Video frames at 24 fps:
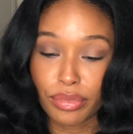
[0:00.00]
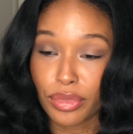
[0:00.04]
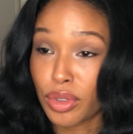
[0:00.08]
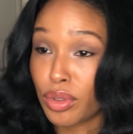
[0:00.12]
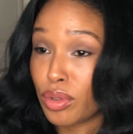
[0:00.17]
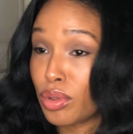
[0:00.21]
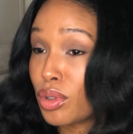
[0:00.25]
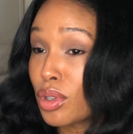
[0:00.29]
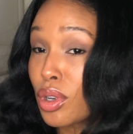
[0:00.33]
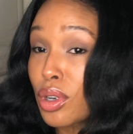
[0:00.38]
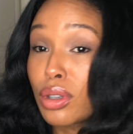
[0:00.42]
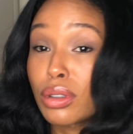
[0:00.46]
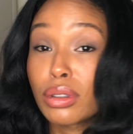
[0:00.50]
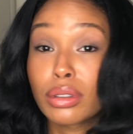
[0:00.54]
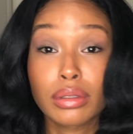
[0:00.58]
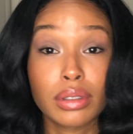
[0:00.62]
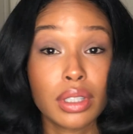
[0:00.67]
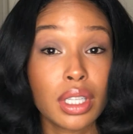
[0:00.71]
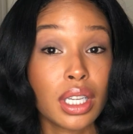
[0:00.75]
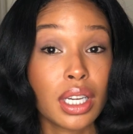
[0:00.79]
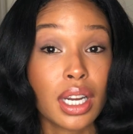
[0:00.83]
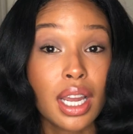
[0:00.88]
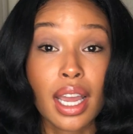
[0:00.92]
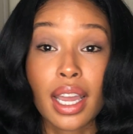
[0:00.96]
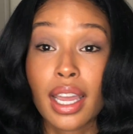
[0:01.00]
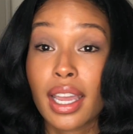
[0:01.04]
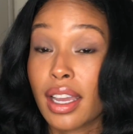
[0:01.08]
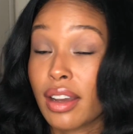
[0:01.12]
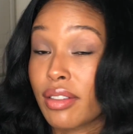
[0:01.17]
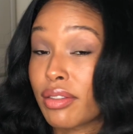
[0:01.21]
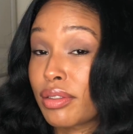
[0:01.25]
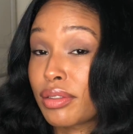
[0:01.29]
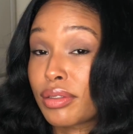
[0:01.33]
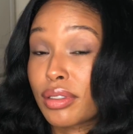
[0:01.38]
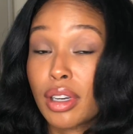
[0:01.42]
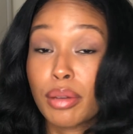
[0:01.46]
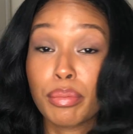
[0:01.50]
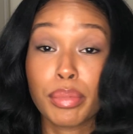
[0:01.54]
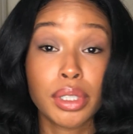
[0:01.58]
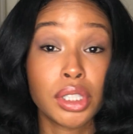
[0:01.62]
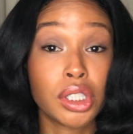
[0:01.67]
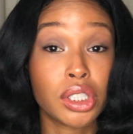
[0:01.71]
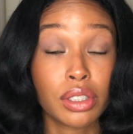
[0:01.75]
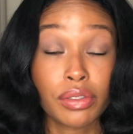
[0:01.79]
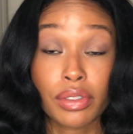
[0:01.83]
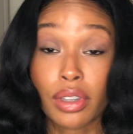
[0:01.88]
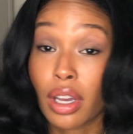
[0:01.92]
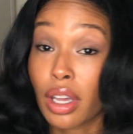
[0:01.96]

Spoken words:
You know that I have a bunch of